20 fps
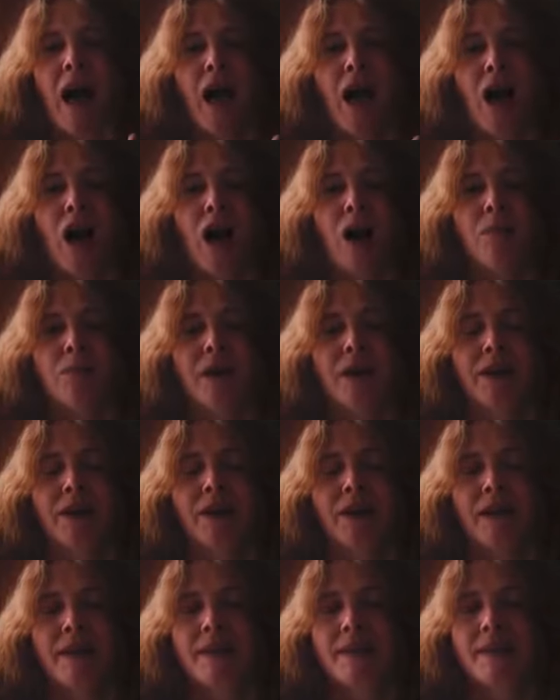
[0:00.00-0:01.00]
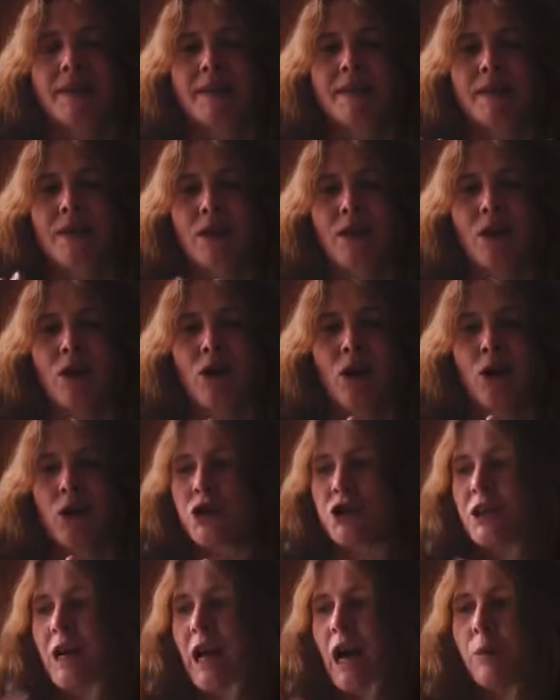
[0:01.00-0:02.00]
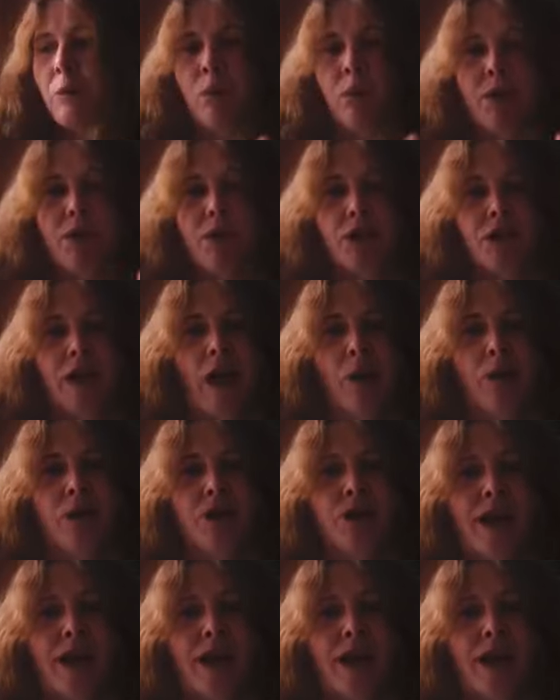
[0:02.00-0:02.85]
A nice hot shower with the shower